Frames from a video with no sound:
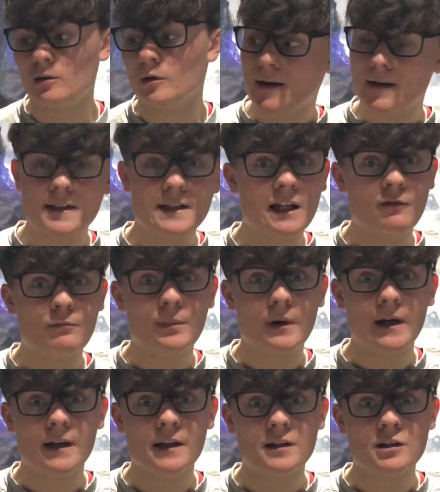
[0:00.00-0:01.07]
but still haven't
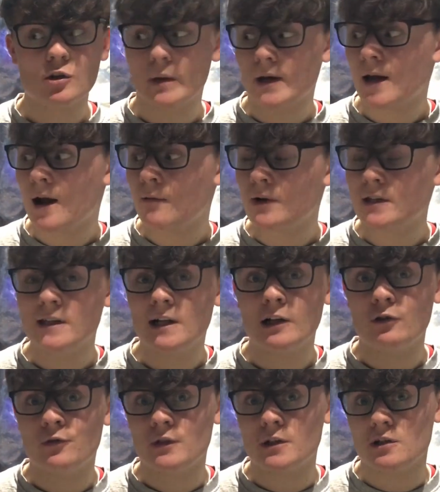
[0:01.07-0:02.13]
played it, so I can't really tell you
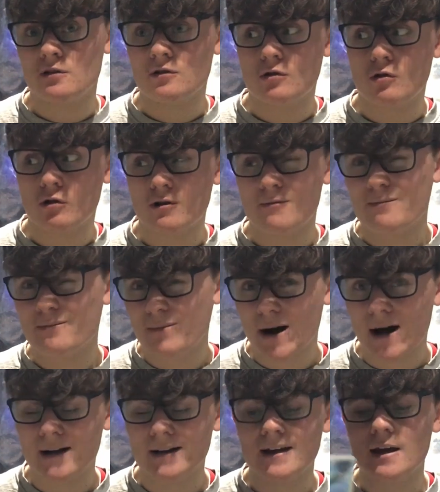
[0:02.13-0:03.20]
if it's a good or
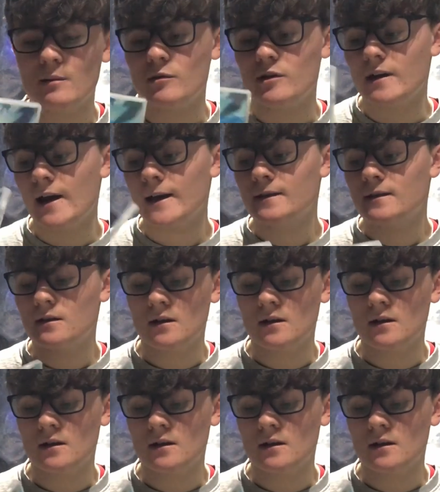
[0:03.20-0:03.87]
bad game yet.